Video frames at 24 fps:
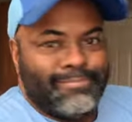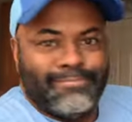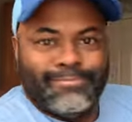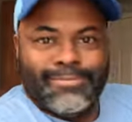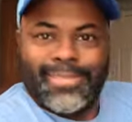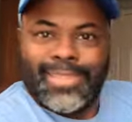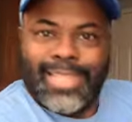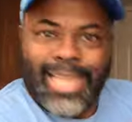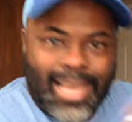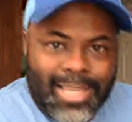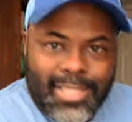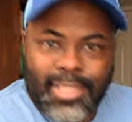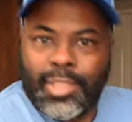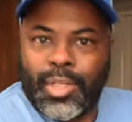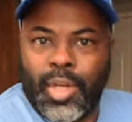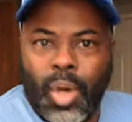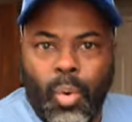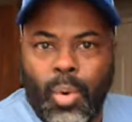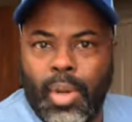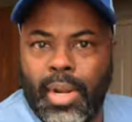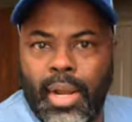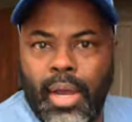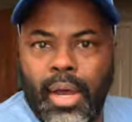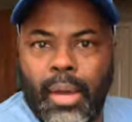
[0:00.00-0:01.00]
That's
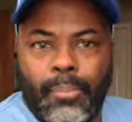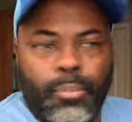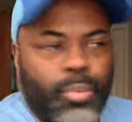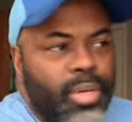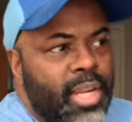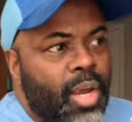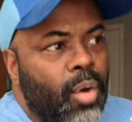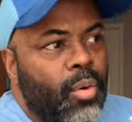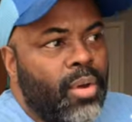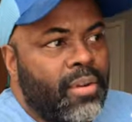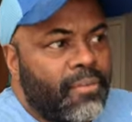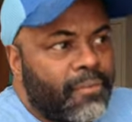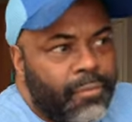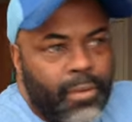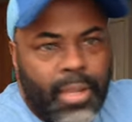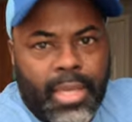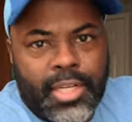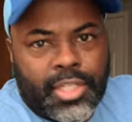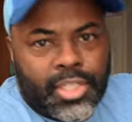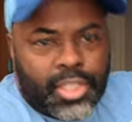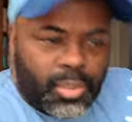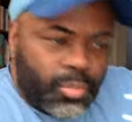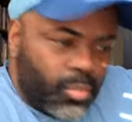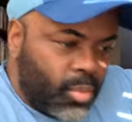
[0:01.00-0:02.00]
going up. We know
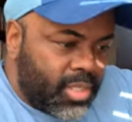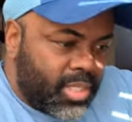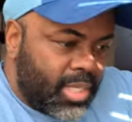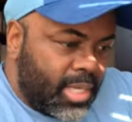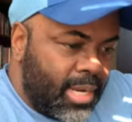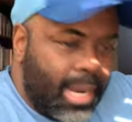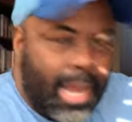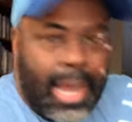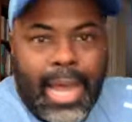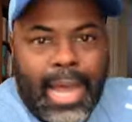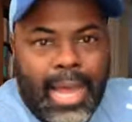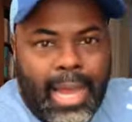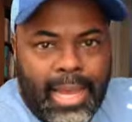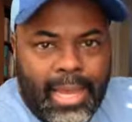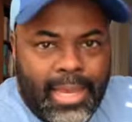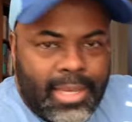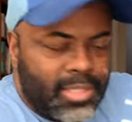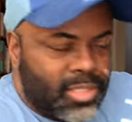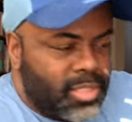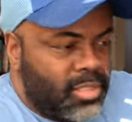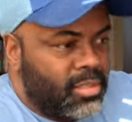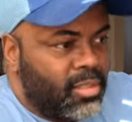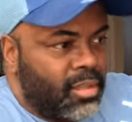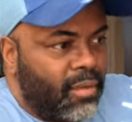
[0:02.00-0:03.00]
inflation was at
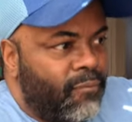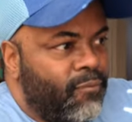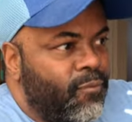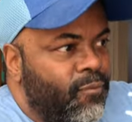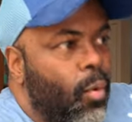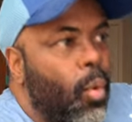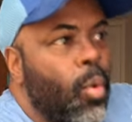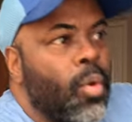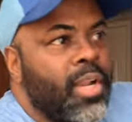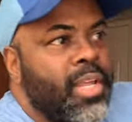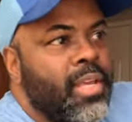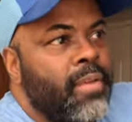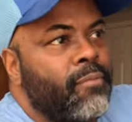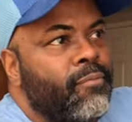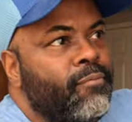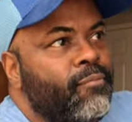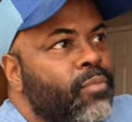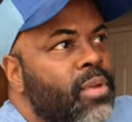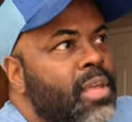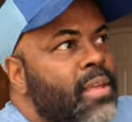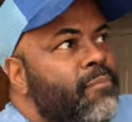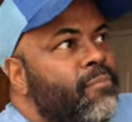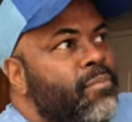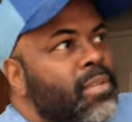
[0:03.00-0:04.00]
highs 40.
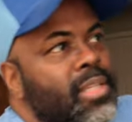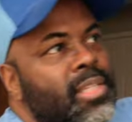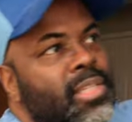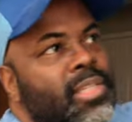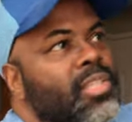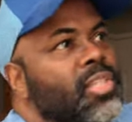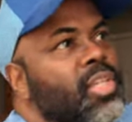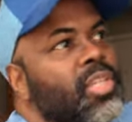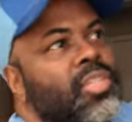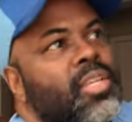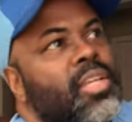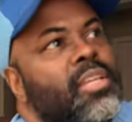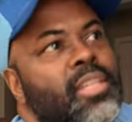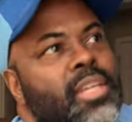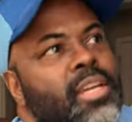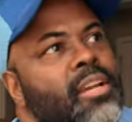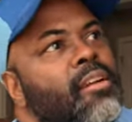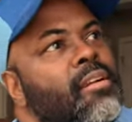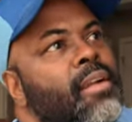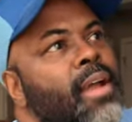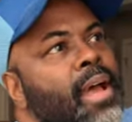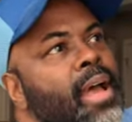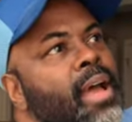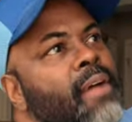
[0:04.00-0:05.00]
listen, just a
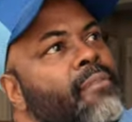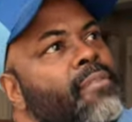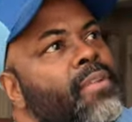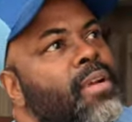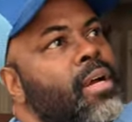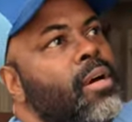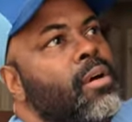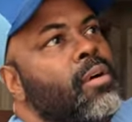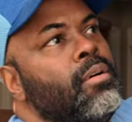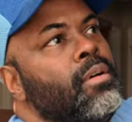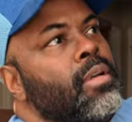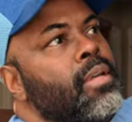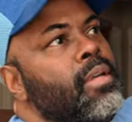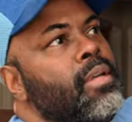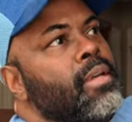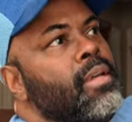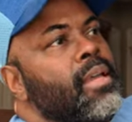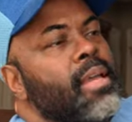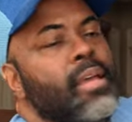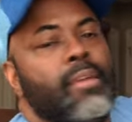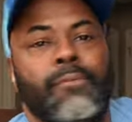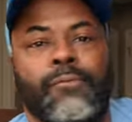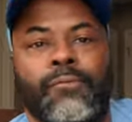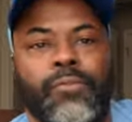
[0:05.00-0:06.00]
year and a half ago,
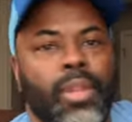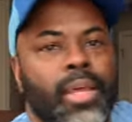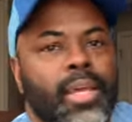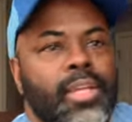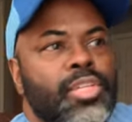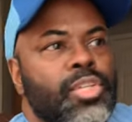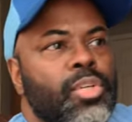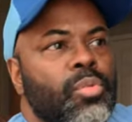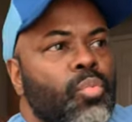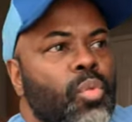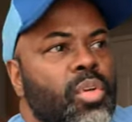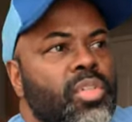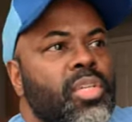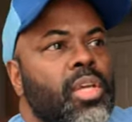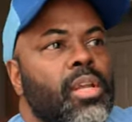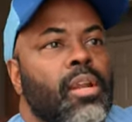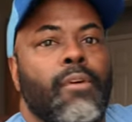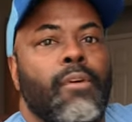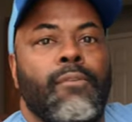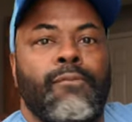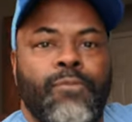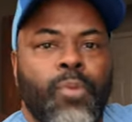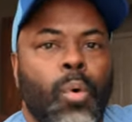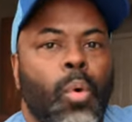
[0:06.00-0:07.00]
inflation was at
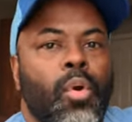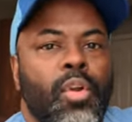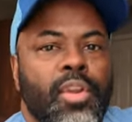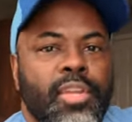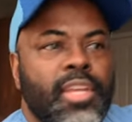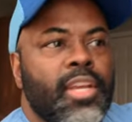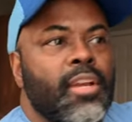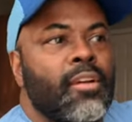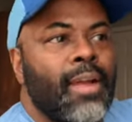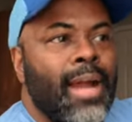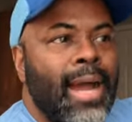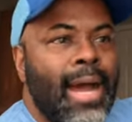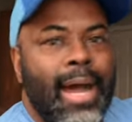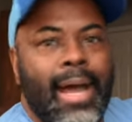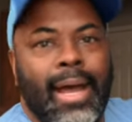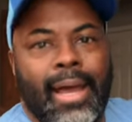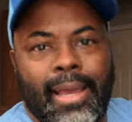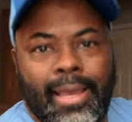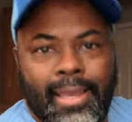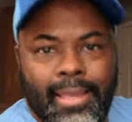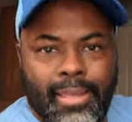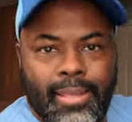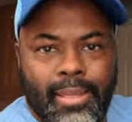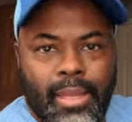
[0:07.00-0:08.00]
a four year
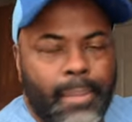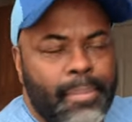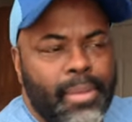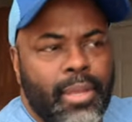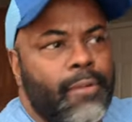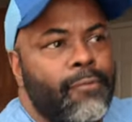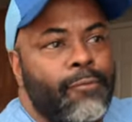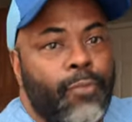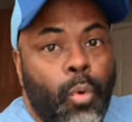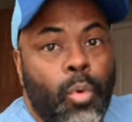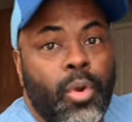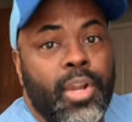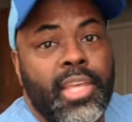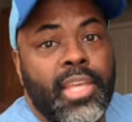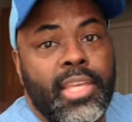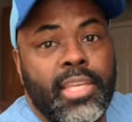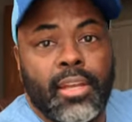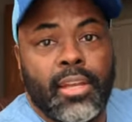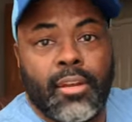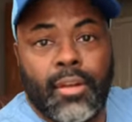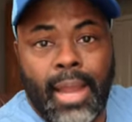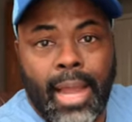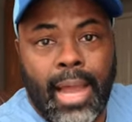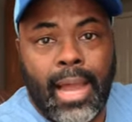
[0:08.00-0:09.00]
high. I mean, a 40
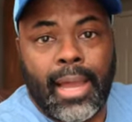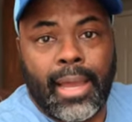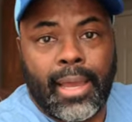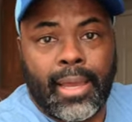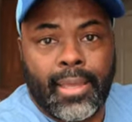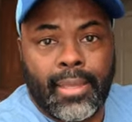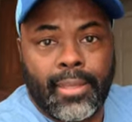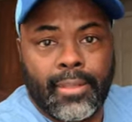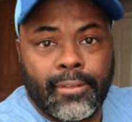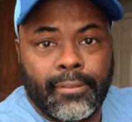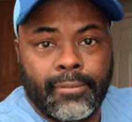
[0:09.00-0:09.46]
year high.